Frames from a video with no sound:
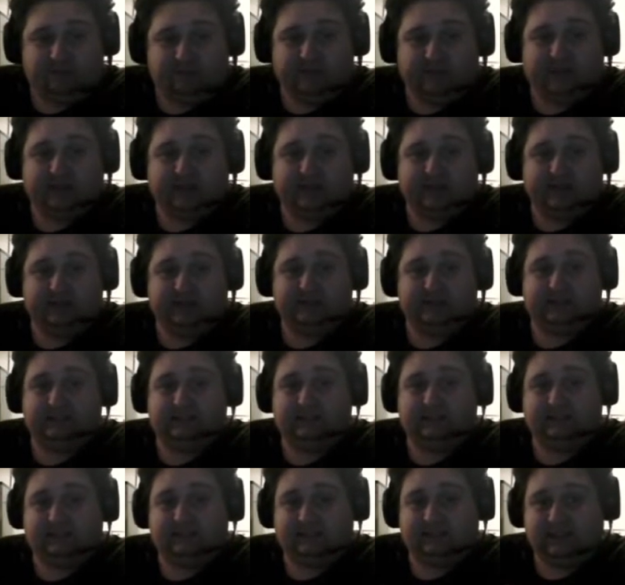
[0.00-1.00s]

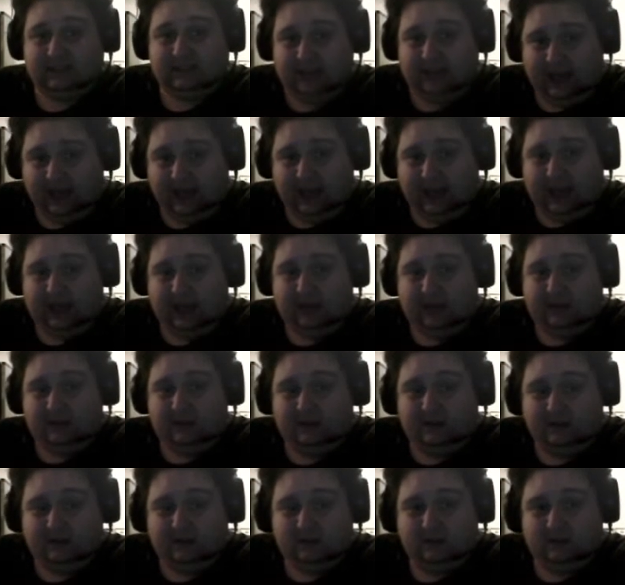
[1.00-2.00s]
because today
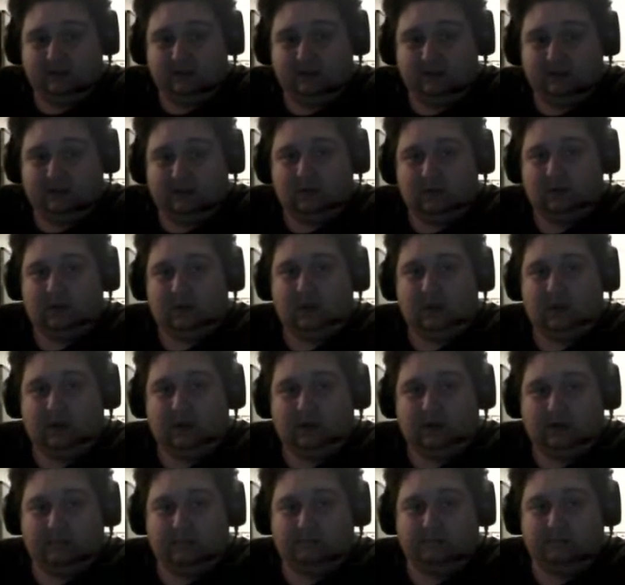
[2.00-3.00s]

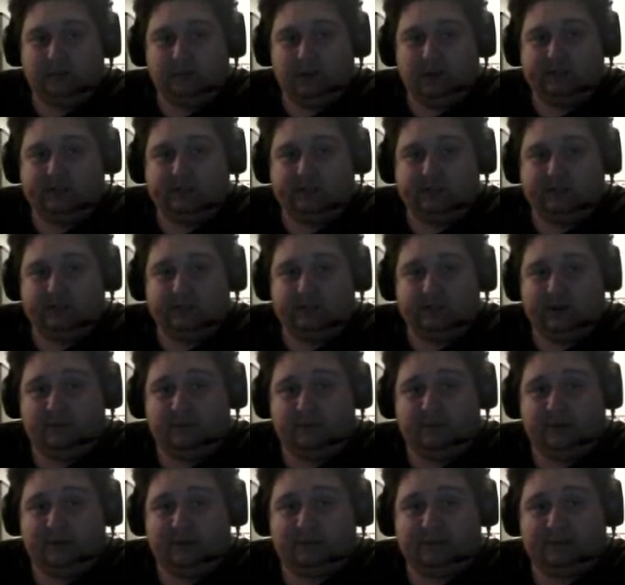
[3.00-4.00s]
um, President
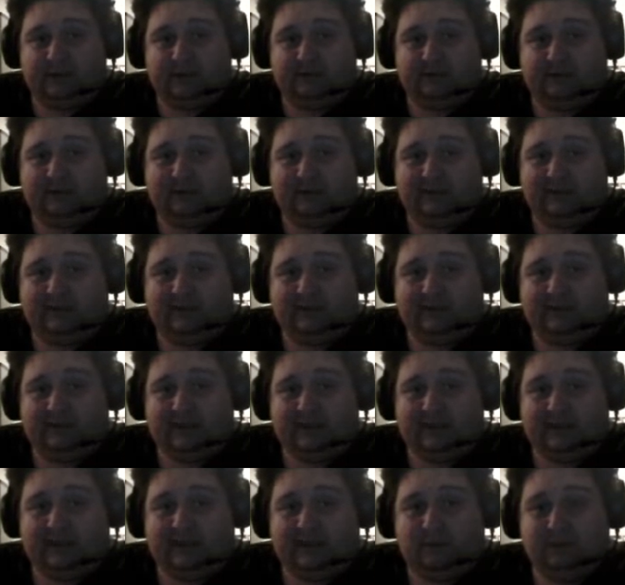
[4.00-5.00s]
Trump has announced that he's going to
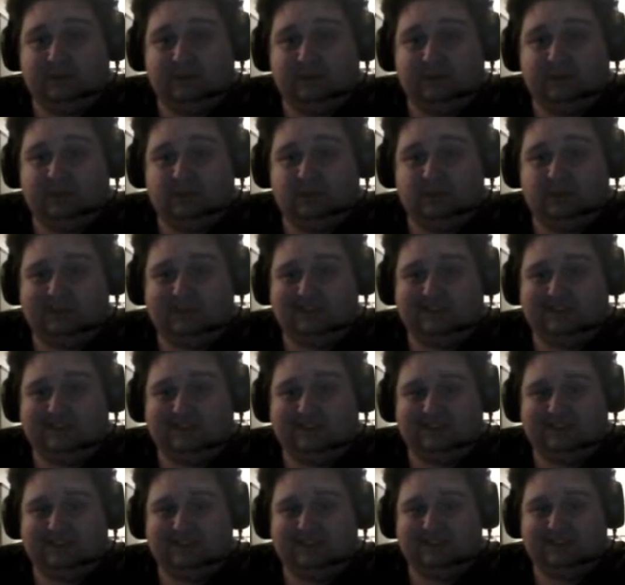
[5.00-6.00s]
keep the social
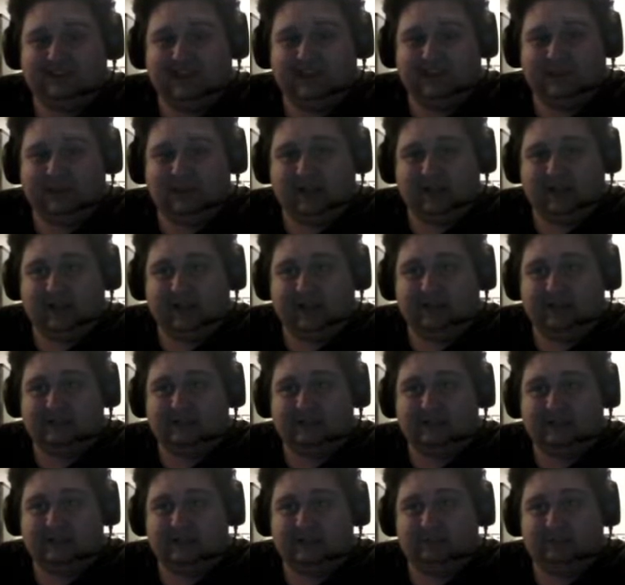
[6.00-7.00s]
distancing
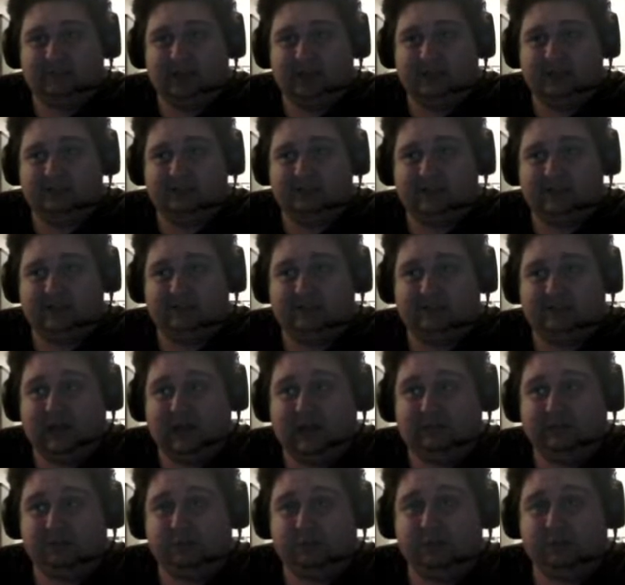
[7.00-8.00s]
guidelines in place until
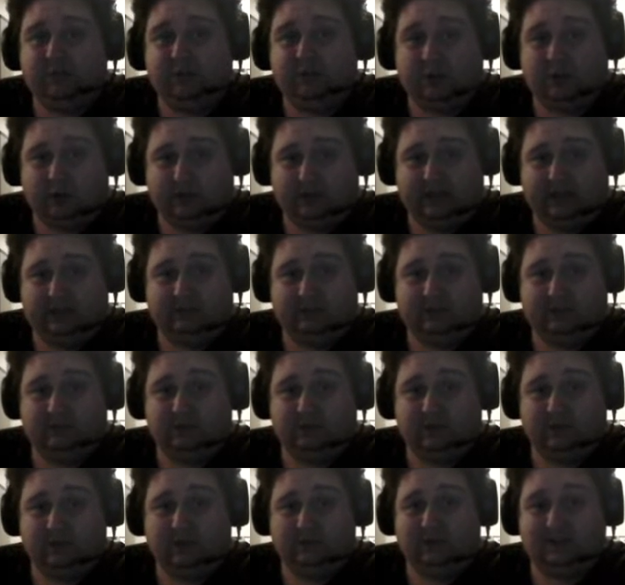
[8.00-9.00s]
April 30th,
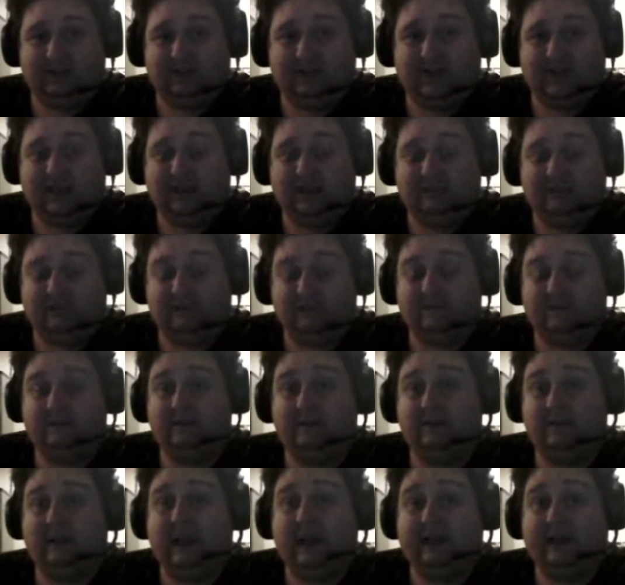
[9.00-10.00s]
so until the end of
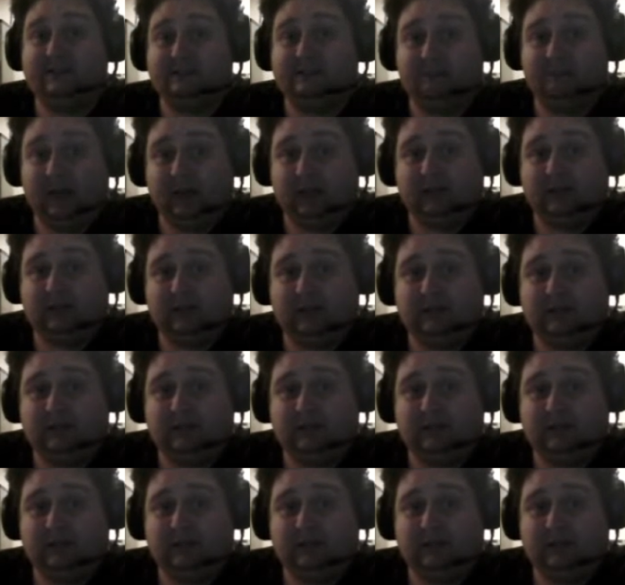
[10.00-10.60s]
next month.